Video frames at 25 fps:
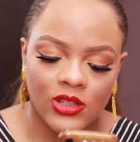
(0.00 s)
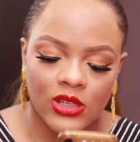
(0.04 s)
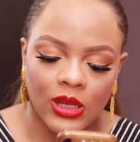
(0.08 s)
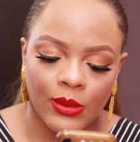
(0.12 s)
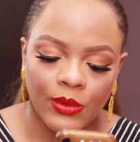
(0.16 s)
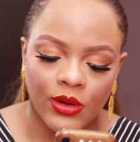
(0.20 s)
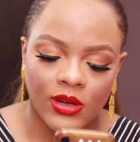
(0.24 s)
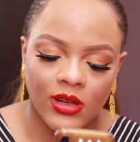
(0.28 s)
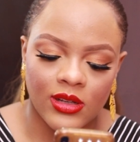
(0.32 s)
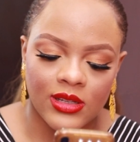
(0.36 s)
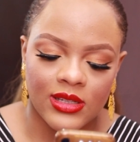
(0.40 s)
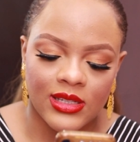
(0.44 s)
So I'm
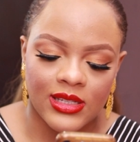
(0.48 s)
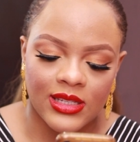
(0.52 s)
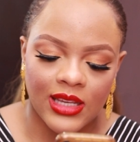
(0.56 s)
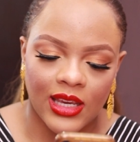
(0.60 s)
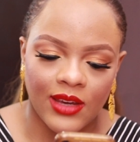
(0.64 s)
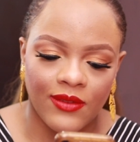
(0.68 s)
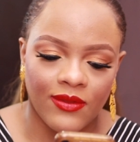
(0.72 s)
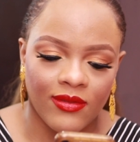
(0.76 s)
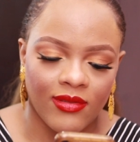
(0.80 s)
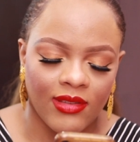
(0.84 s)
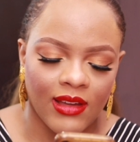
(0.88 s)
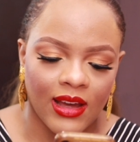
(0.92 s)
going to
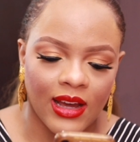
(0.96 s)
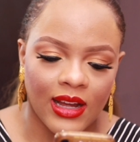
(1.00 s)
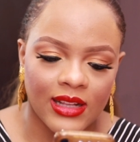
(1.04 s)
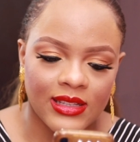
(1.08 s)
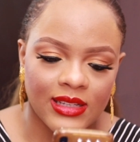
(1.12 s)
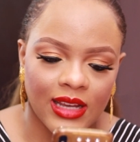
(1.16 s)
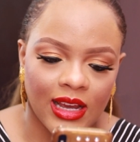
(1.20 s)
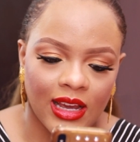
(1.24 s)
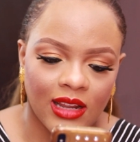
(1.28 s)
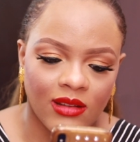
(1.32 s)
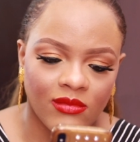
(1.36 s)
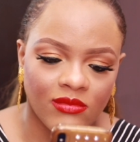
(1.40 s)
save
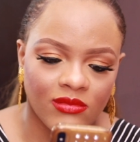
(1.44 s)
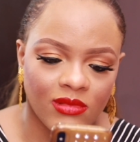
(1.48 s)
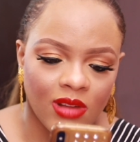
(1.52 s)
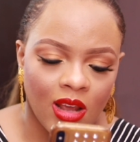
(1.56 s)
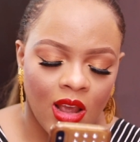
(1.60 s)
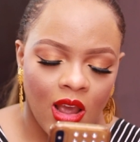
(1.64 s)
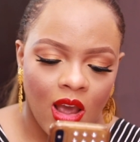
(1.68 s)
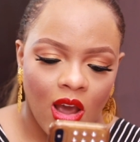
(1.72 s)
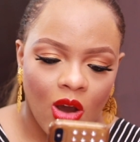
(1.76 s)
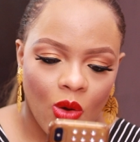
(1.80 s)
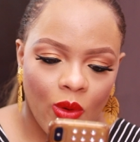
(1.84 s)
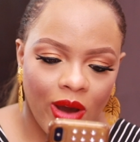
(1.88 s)
that, and
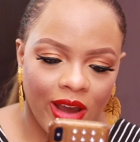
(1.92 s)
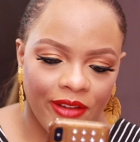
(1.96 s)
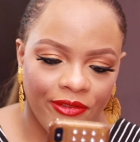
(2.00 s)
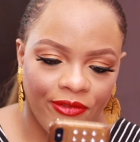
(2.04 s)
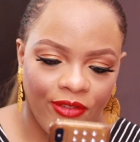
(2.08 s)
quite